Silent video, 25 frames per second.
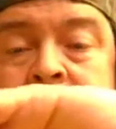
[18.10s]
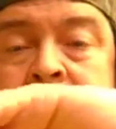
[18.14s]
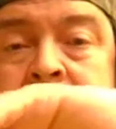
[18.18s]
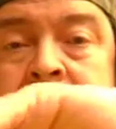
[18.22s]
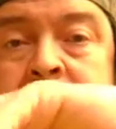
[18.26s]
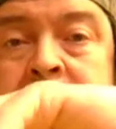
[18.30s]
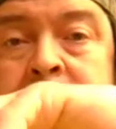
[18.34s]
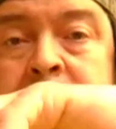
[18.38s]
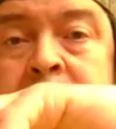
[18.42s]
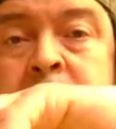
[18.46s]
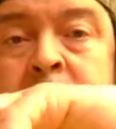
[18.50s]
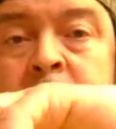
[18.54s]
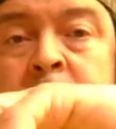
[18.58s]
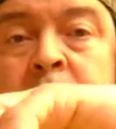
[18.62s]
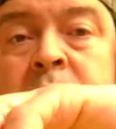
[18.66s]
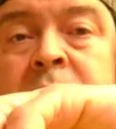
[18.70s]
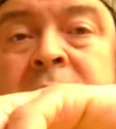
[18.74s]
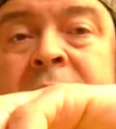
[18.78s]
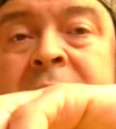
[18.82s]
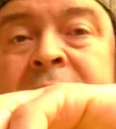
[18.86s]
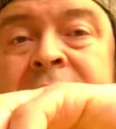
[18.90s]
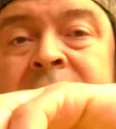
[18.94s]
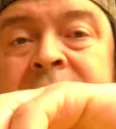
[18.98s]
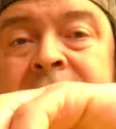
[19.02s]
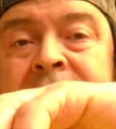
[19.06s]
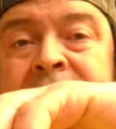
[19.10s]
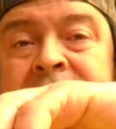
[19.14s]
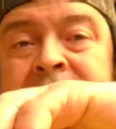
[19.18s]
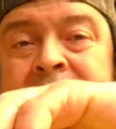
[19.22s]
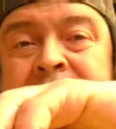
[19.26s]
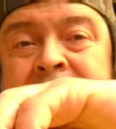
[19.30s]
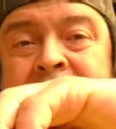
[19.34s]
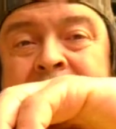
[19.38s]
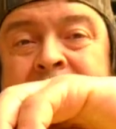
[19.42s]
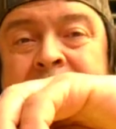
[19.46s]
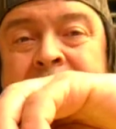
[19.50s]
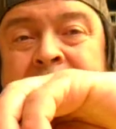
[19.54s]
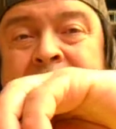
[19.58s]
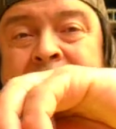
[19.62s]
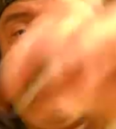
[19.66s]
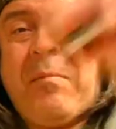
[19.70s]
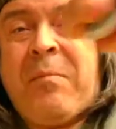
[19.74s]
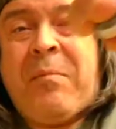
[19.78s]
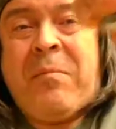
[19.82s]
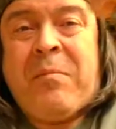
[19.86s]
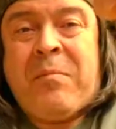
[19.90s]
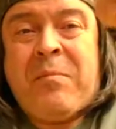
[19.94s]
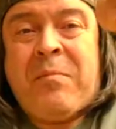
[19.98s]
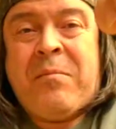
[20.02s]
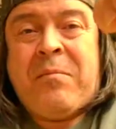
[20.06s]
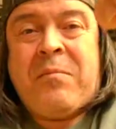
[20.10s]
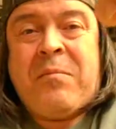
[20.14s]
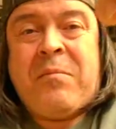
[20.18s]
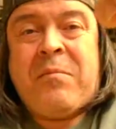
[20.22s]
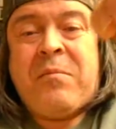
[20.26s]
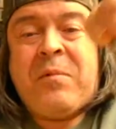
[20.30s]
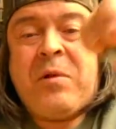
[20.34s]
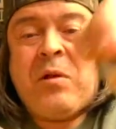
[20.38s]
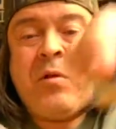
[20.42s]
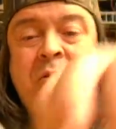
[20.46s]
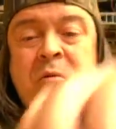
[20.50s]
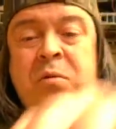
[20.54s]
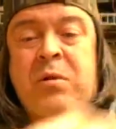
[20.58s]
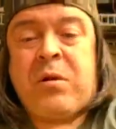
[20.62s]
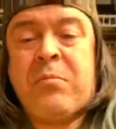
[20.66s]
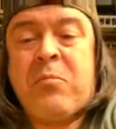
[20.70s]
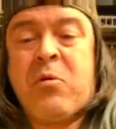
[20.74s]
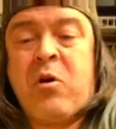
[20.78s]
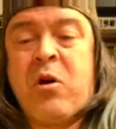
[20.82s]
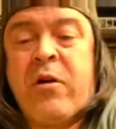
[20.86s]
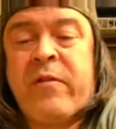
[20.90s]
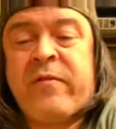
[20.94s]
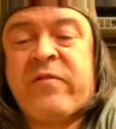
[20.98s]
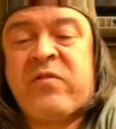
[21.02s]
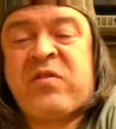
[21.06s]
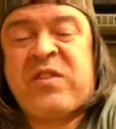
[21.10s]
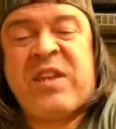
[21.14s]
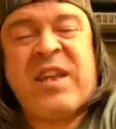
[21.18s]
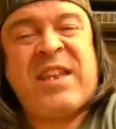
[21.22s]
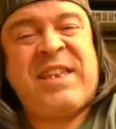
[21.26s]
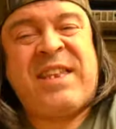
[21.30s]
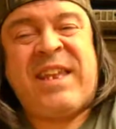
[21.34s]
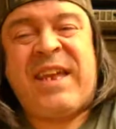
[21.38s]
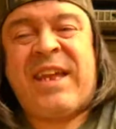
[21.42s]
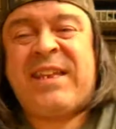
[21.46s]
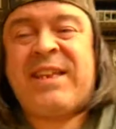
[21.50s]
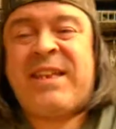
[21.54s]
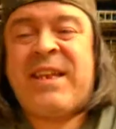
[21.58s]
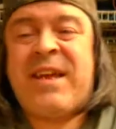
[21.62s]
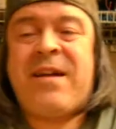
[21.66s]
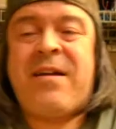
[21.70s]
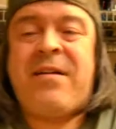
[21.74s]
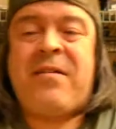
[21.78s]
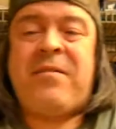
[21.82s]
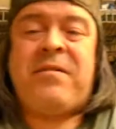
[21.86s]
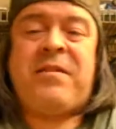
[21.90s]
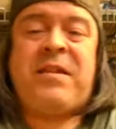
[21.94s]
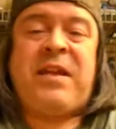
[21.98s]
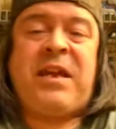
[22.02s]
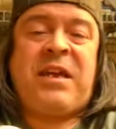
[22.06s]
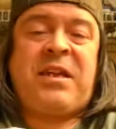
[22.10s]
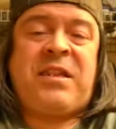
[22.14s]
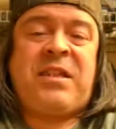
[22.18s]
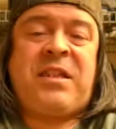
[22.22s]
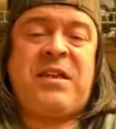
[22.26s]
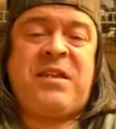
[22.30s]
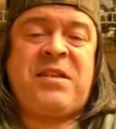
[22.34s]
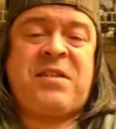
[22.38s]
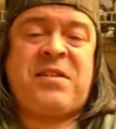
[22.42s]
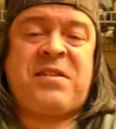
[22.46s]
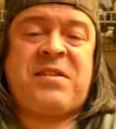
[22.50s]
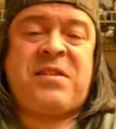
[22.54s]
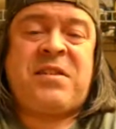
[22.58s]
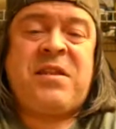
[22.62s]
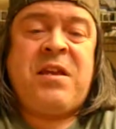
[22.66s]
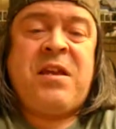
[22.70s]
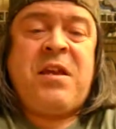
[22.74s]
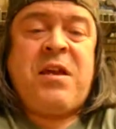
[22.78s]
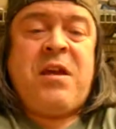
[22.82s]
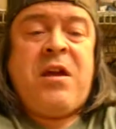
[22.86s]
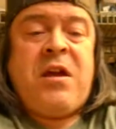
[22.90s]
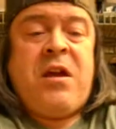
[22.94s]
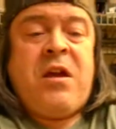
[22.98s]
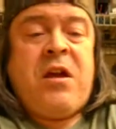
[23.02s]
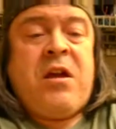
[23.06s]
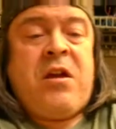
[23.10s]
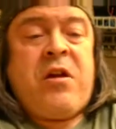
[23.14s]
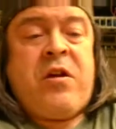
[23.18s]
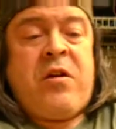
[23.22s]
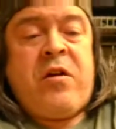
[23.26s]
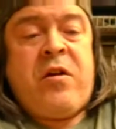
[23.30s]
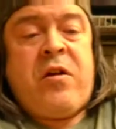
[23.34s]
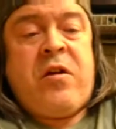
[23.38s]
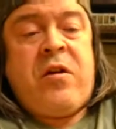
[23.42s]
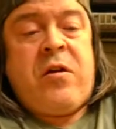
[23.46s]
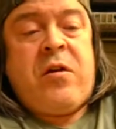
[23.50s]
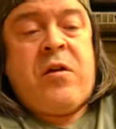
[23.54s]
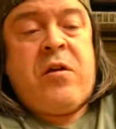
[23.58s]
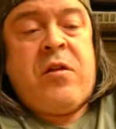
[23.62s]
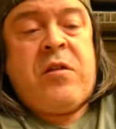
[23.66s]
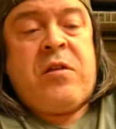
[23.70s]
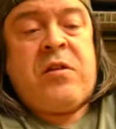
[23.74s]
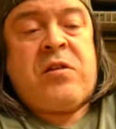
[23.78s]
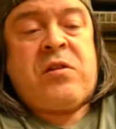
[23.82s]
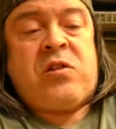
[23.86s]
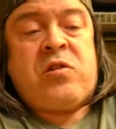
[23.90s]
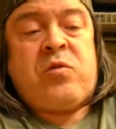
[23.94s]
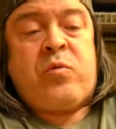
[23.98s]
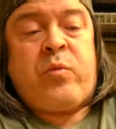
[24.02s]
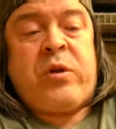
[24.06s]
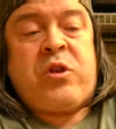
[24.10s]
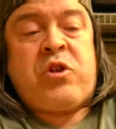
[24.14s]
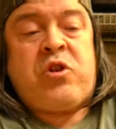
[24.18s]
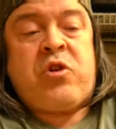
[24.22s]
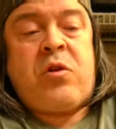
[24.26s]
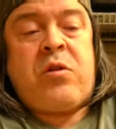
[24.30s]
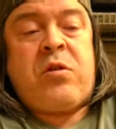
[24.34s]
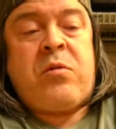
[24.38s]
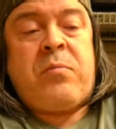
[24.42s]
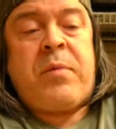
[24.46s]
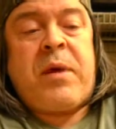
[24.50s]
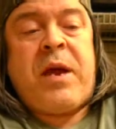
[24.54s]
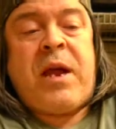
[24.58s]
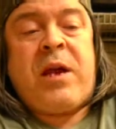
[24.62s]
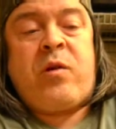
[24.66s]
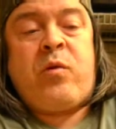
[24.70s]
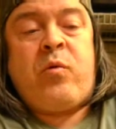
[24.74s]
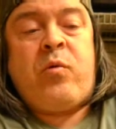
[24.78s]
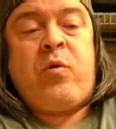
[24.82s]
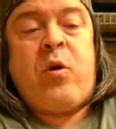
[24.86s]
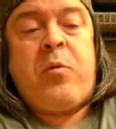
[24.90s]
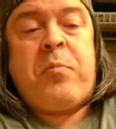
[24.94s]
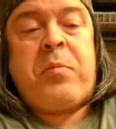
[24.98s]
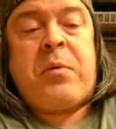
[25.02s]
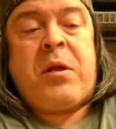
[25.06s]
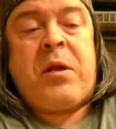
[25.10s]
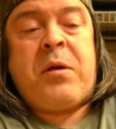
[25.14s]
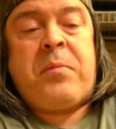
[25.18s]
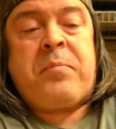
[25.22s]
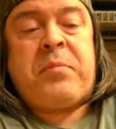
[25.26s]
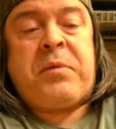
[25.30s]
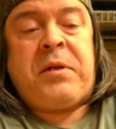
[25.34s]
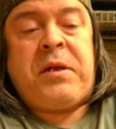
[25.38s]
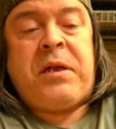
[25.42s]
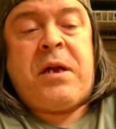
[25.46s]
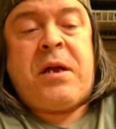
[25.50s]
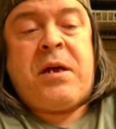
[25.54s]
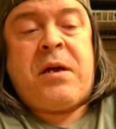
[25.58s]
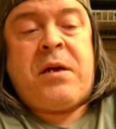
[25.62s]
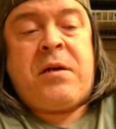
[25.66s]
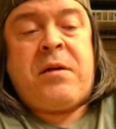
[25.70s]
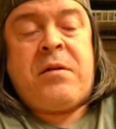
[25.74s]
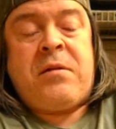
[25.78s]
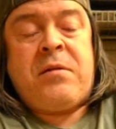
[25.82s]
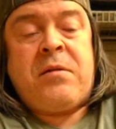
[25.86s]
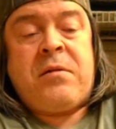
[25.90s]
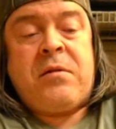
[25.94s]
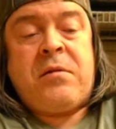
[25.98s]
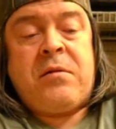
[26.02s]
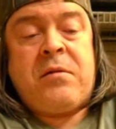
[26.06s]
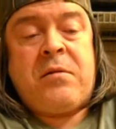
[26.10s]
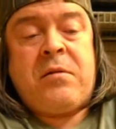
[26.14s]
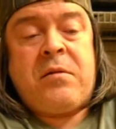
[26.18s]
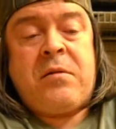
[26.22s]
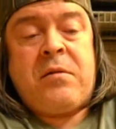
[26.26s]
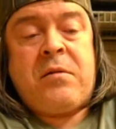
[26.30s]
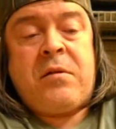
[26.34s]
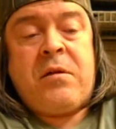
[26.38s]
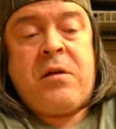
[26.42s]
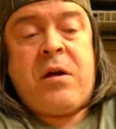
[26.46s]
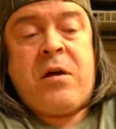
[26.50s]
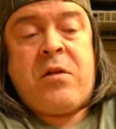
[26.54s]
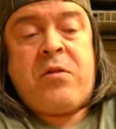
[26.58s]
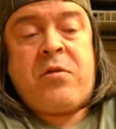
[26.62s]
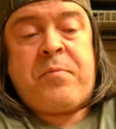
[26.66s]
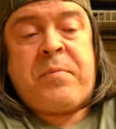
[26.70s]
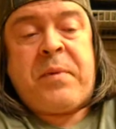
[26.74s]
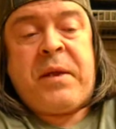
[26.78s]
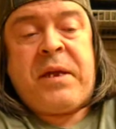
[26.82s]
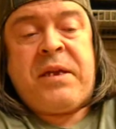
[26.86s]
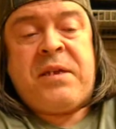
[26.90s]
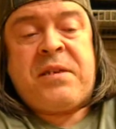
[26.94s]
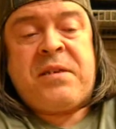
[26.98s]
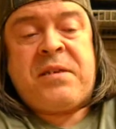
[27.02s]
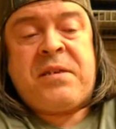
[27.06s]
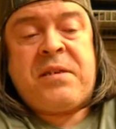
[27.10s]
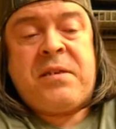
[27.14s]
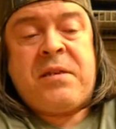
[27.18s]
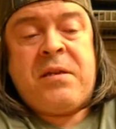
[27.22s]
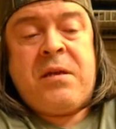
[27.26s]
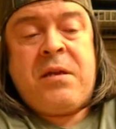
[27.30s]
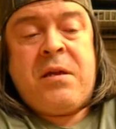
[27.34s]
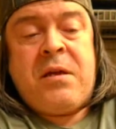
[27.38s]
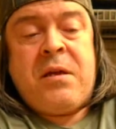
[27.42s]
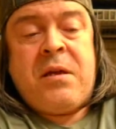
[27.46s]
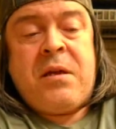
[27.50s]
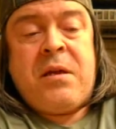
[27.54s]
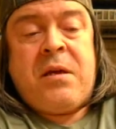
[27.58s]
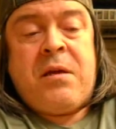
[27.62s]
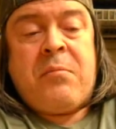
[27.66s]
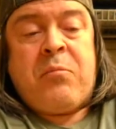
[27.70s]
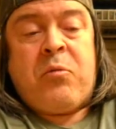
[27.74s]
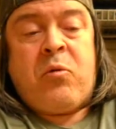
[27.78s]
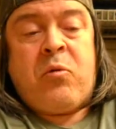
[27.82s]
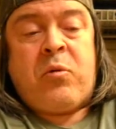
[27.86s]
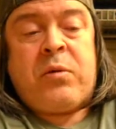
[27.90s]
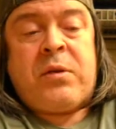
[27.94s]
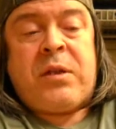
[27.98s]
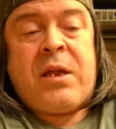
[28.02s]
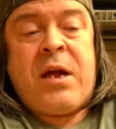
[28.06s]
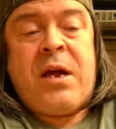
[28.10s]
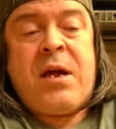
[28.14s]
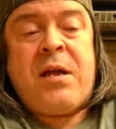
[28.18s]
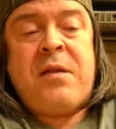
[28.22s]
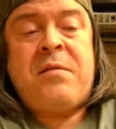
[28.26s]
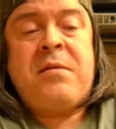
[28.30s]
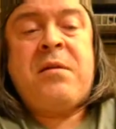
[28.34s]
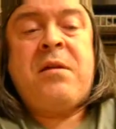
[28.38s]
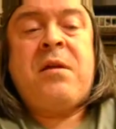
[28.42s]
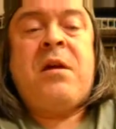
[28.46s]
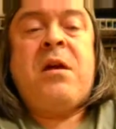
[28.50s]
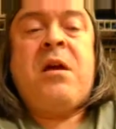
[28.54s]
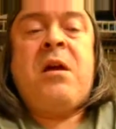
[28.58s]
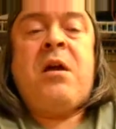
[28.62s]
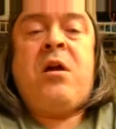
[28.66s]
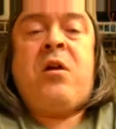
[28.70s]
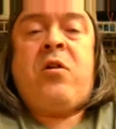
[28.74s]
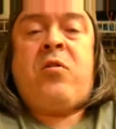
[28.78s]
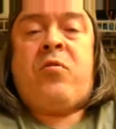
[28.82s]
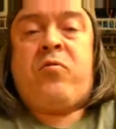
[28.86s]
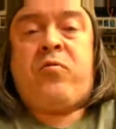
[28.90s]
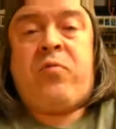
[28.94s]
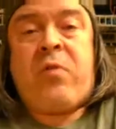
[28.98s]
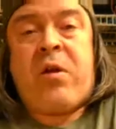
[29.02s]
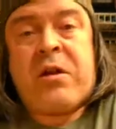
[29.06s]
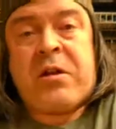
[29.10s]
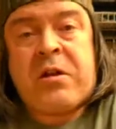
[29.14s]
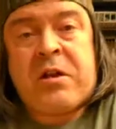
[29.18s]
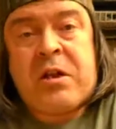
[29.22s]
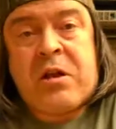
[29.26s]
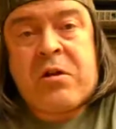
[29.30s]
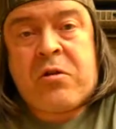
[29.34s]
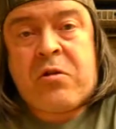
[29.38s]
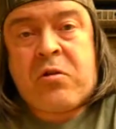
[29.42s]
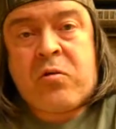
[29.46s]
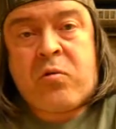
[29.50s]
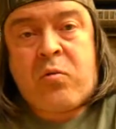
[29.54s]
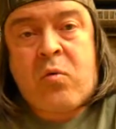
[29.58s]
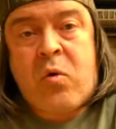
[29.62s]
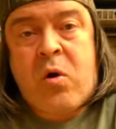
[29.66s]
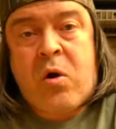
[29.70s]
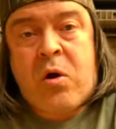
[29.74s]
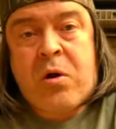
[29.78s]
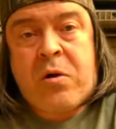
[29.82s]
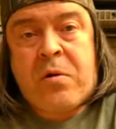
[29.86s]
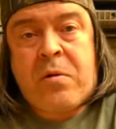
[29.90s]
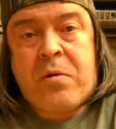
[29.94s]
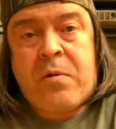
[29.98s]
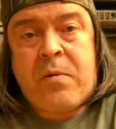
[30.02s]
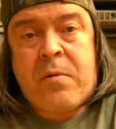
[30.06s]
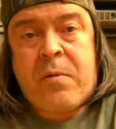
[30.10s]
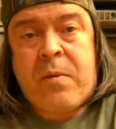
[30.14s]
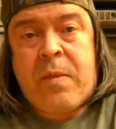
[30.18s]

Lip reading: and pull lightly. It'll come off. Set that down. Take this. This switch on the back will open up the other piece. Pull it down. Run it under the water.